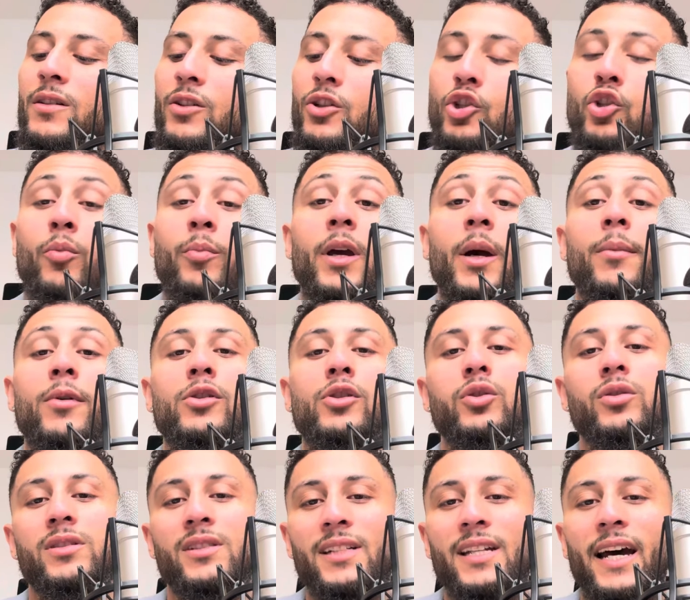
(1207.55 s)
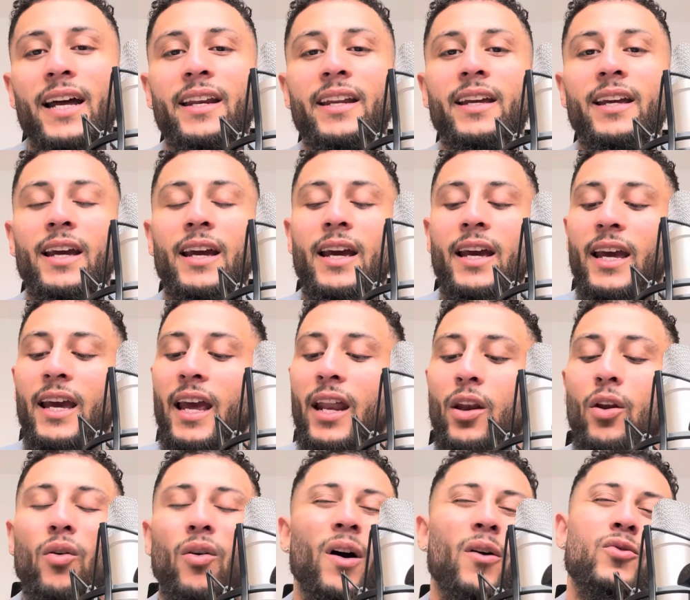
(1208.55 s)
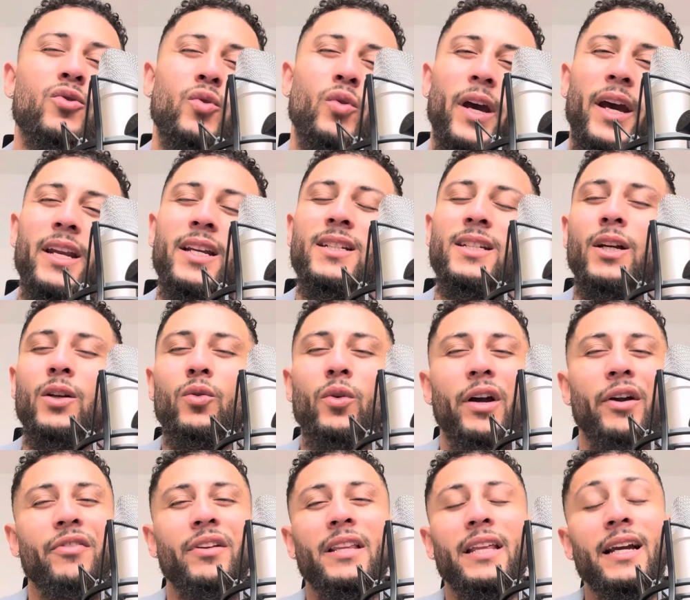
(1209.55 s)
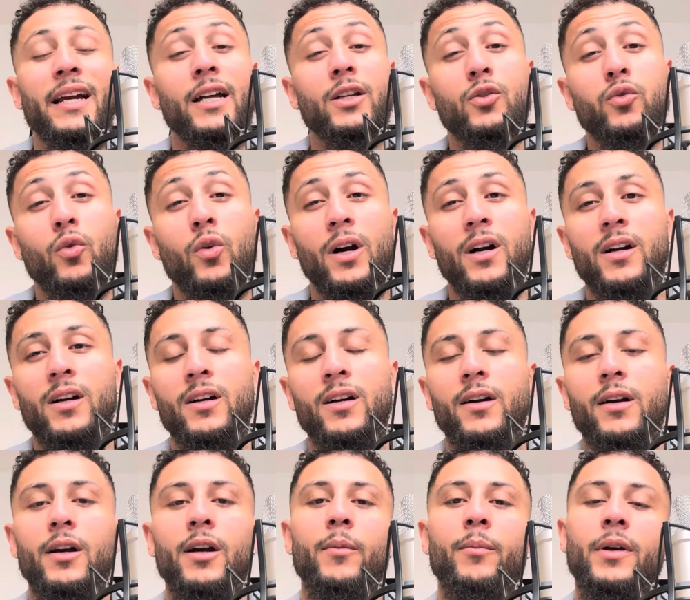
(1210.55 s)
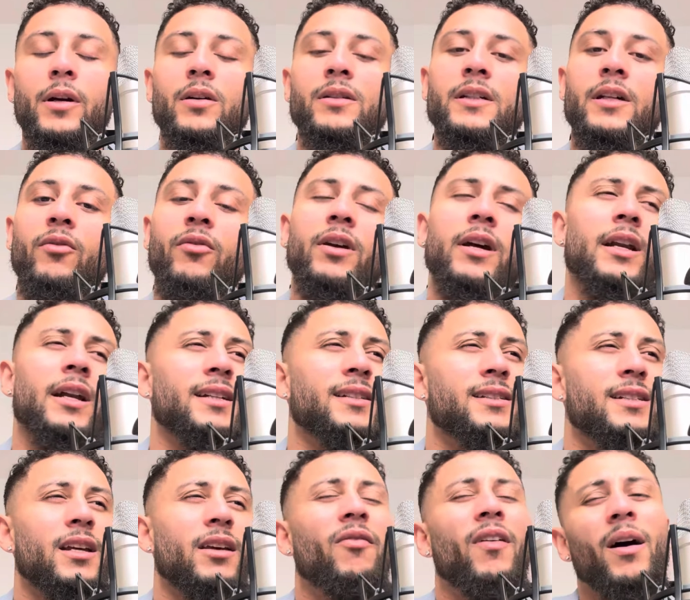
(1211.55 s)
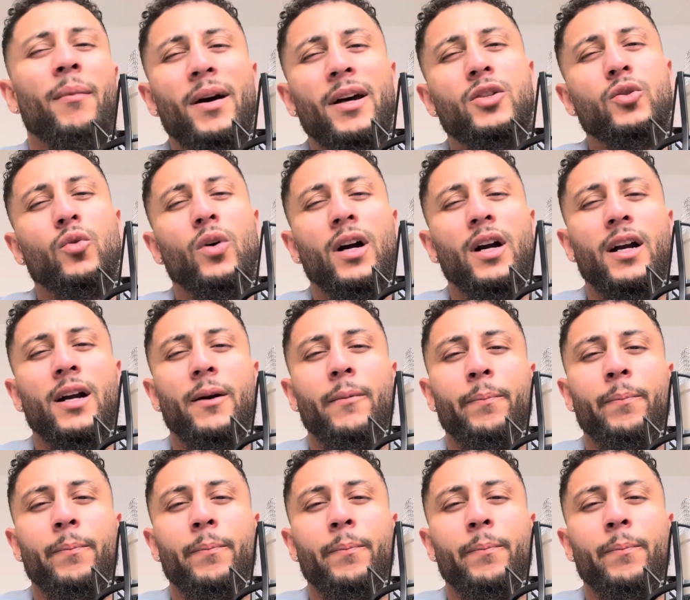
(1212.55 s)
to be able to study and know how to edit and do everything at work. Because I realize if I'm at work